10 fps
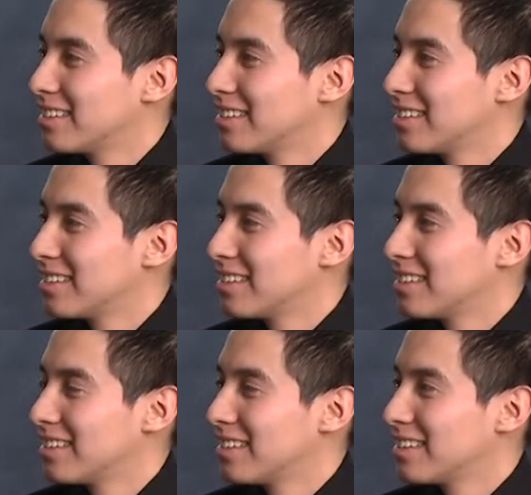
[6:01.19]

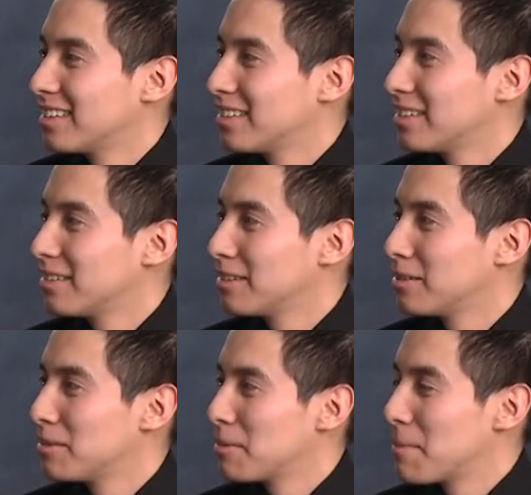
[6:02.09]

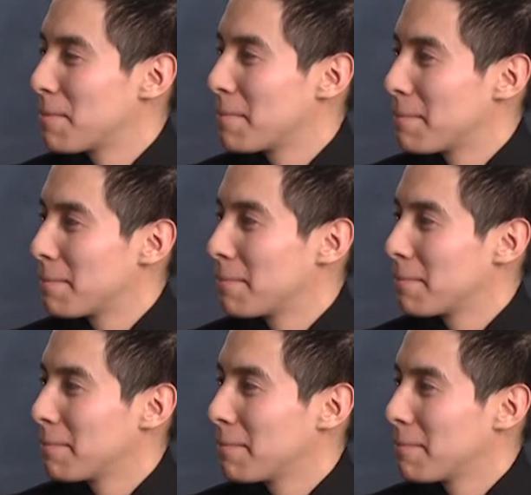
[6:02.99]

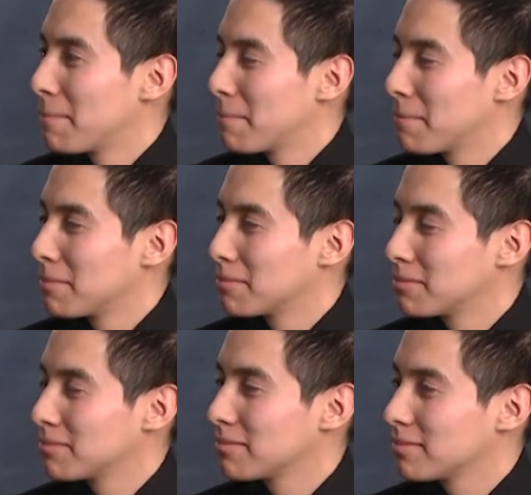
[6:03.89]
(silent)